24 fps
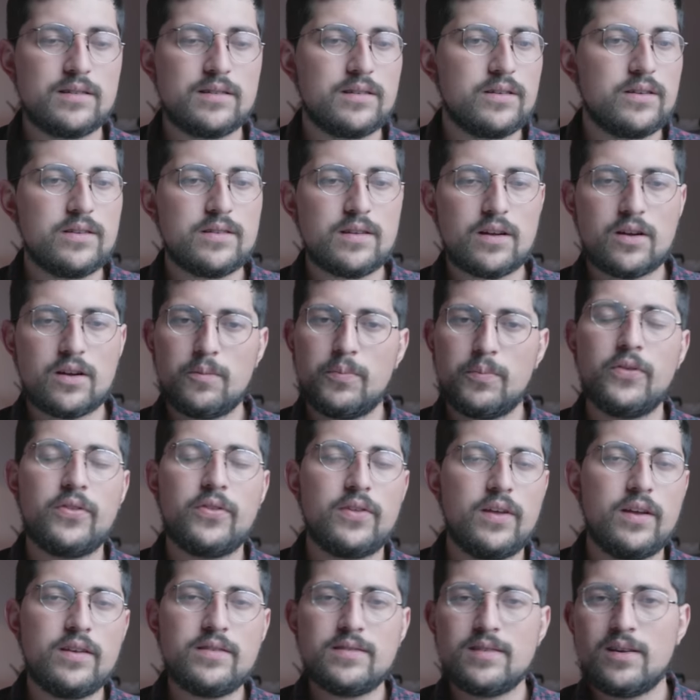There is a couple
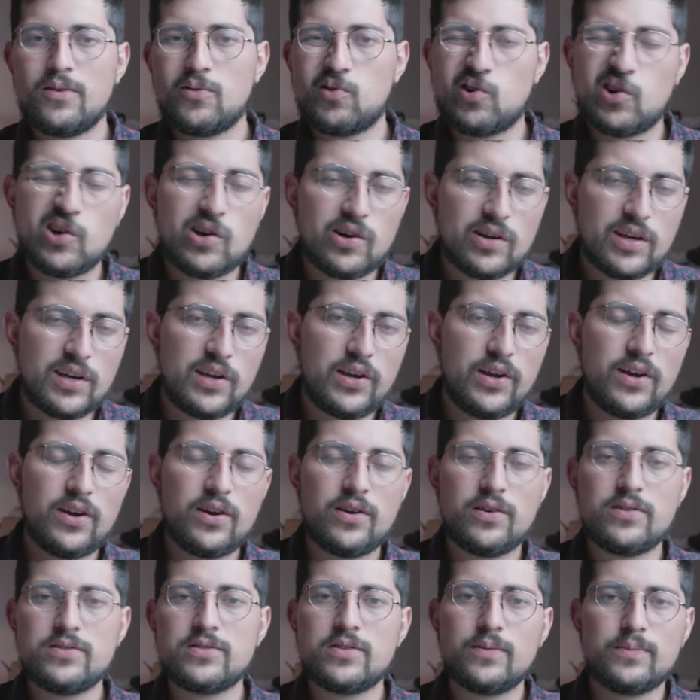things that work
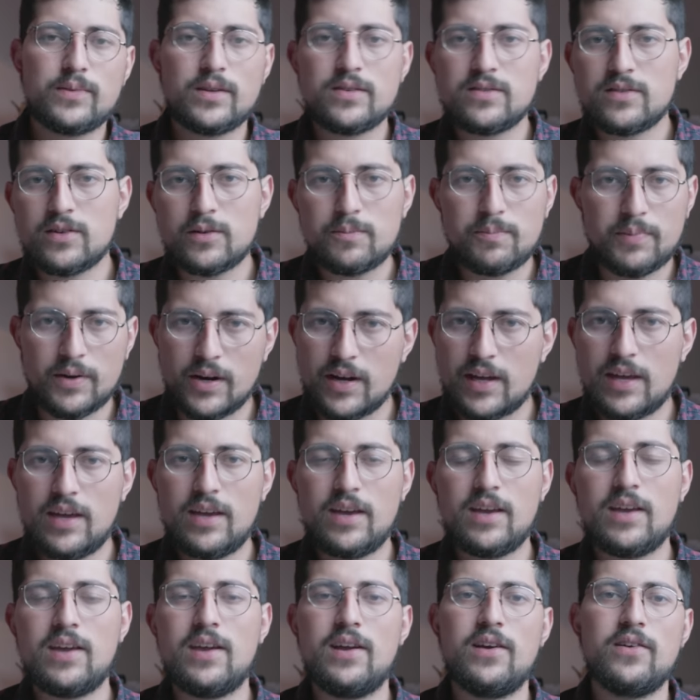here, and sometimes they're
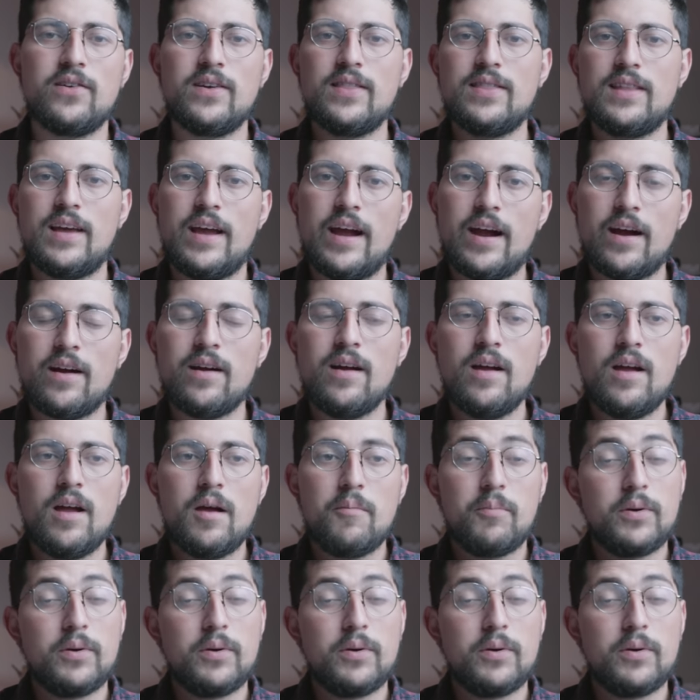buggy here and there,